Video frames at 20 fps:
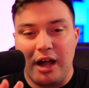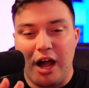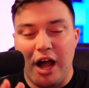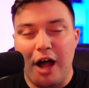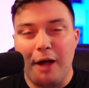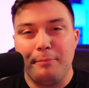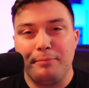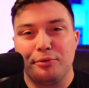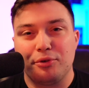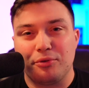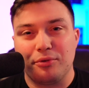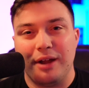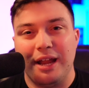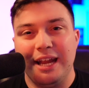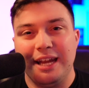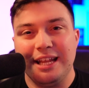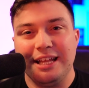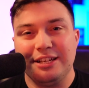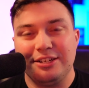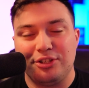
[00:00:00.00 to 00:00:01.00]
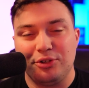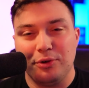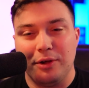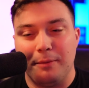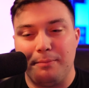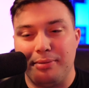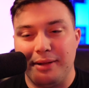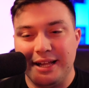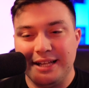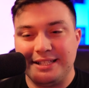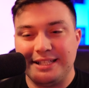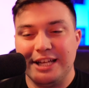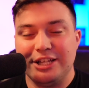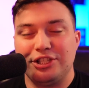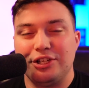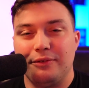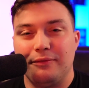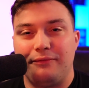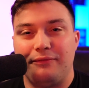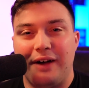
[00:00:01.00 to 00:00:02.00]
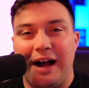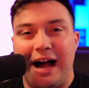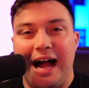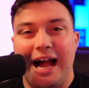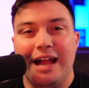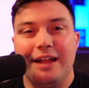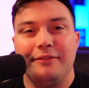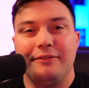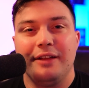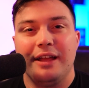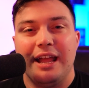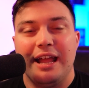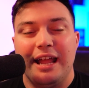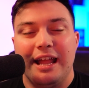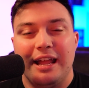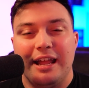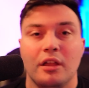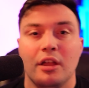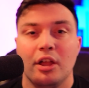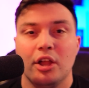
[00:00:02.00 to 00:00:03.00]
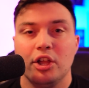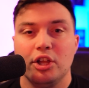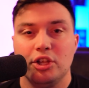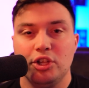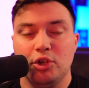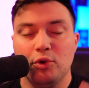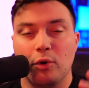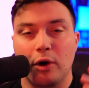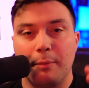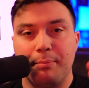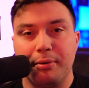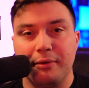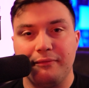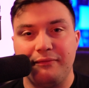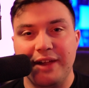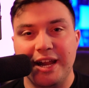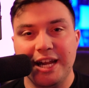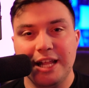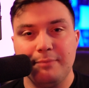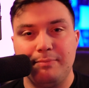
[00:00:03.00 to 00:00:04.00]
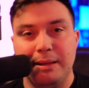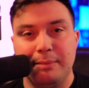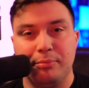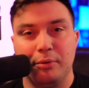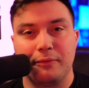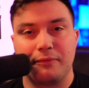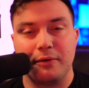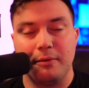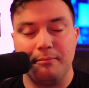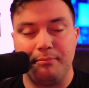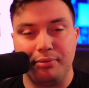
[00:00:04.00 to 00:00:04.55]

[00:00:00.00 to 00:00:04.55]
upgrading to a PlayStation 5. You are preventing people from